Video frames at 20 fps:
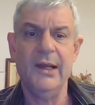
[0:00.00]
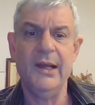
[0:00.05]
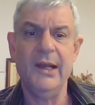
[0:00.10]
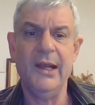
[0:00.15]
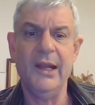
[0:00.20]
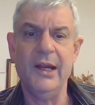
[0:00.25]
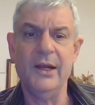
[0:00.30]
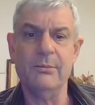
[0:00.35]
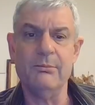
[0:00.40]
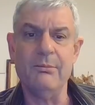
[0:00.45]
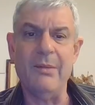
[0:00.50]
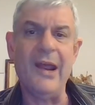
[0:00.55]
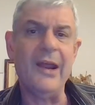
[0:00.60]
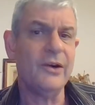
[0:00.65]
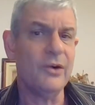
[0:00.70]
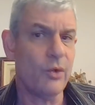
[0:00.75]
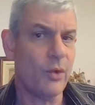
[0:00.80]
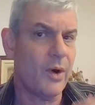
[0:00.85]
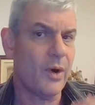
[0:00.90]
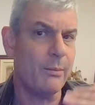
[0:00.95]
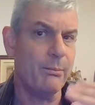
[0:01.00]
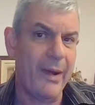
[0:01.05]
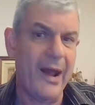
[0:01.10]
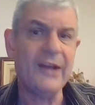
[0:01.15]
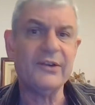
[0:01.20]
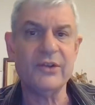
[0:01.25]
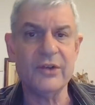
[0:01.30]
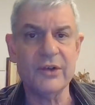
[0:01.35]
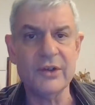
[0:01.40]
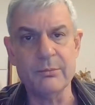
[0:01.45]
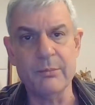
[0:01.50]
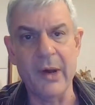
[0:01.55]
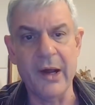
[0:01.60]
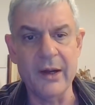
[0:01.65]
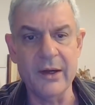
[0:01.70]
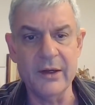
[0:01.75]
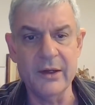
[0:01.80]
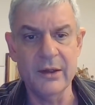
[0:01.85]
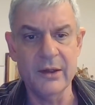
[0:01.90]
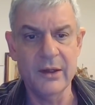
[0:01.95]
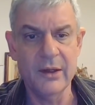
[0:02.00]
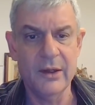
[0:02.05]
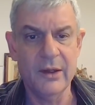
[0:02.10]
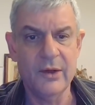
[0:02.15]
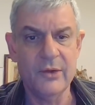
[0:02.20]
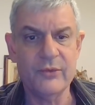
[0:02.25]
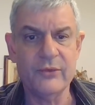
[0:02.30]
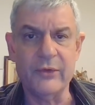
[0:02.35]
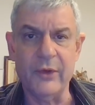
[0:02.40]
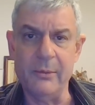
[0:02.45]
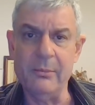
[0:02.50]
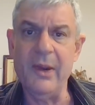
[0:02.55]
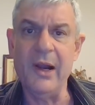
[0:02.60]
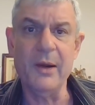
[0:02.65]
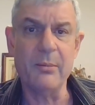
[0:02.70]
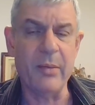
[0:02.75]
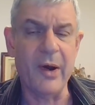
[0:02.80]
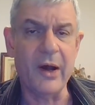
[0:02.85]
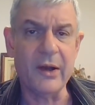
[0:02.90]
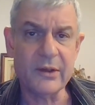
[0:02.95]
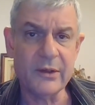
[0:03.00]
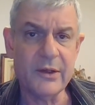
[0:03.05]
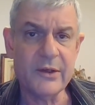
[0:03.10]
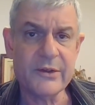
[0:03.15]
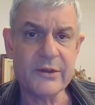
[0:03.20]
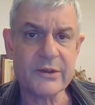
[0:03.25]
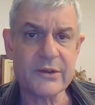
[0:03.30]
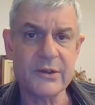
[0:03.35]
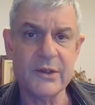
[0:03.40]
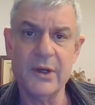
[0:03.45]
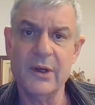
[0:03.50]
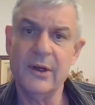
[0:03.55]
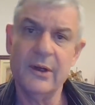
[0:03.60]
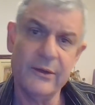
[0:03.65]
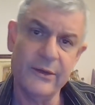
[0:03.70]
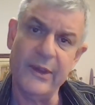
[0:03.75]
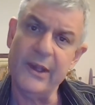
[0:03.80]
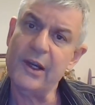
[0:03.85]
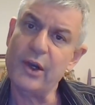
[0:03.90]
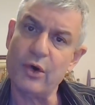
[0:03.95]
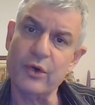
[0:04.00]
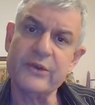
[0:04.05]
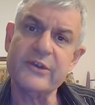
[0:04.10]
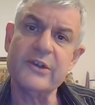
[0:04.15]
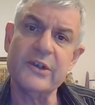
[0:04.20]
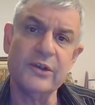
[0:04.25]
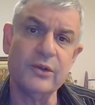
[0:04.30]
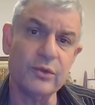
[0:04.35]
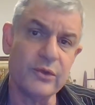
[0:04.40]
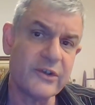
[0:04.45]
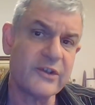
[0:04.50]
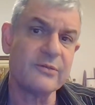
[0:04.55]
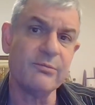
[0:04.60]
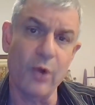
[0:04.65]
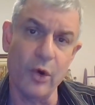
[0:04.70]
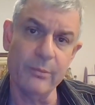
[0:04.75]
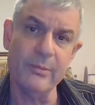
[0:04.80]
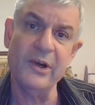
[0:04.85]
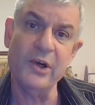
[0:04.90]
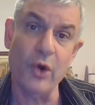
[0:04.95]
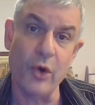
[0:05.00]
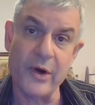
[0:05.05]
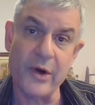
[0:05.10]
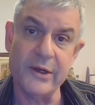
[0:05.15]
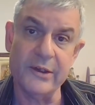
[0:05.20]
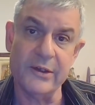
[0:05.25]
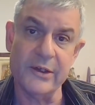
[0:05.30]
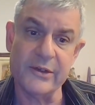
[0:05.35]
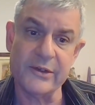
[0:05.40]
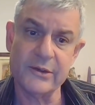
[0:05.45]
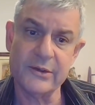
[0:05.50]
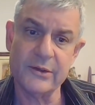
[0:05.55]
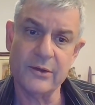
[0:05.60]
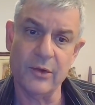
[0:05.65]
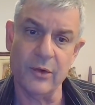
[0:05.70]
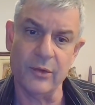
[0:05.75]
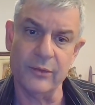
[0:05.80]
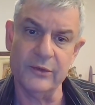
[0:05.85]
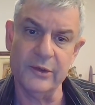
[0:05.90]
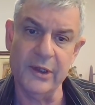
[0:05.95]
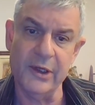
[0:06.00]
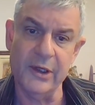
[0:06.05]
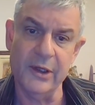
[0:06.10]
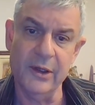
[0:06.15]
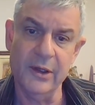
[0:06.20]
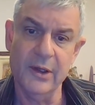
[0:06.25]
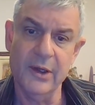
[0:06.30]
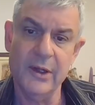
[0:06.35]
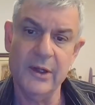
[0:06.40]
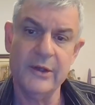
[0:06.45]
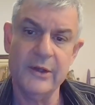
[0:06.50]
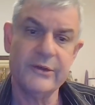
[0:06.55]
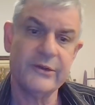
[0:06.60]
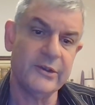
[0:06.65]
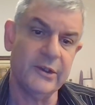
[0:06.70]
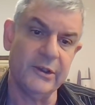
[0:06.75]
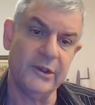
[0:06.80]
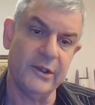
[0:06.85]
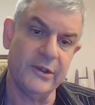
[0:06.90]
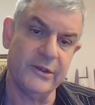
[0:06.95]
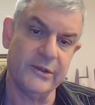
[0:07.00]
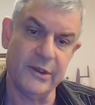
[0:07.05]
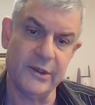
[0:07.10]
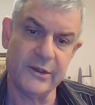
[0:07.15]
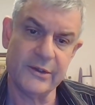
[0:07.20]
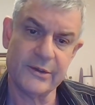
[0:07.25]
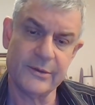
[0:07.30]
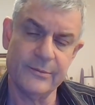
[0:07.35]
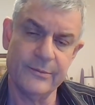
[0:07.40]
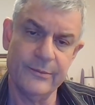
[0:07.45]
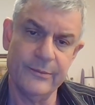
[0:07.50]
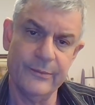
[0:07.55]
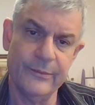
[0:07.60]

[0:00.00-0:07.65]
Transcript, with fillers: and men who are battered by female partners, they constitute small minorities of the statistics.